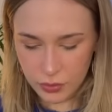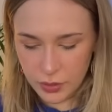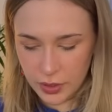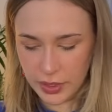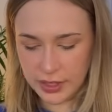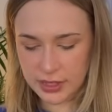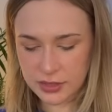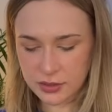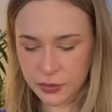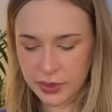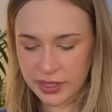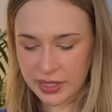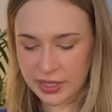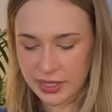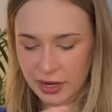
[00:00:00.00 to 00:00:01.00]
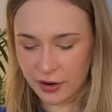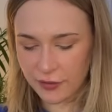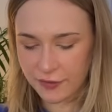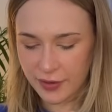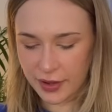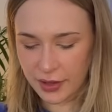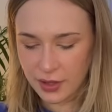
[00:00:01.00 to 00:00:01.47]
All right, let's quickly
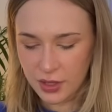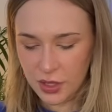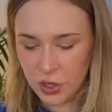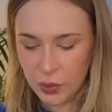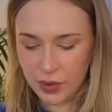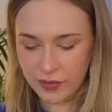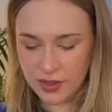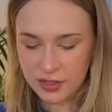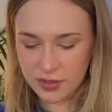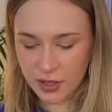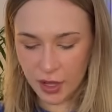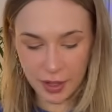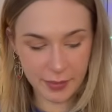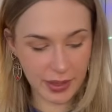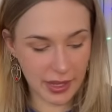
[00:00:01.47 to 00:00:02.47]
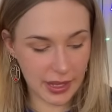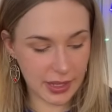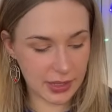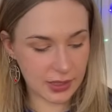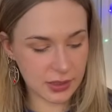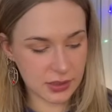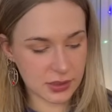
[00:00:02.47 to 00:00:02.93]
clarify. Whoever this Hermit
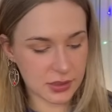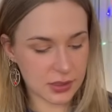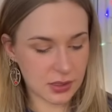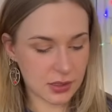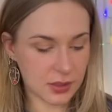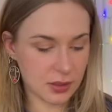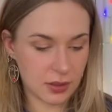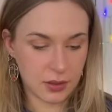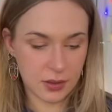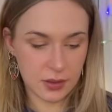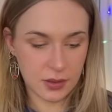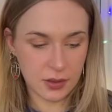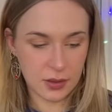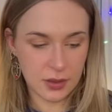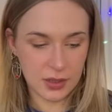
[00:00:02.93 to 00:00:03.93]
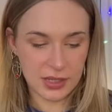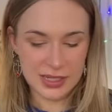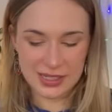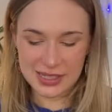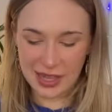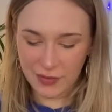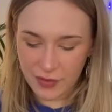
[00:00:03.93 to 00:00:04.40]
is
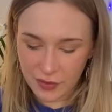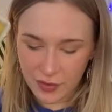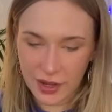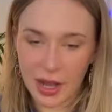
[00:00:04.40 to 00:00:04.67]
Seven of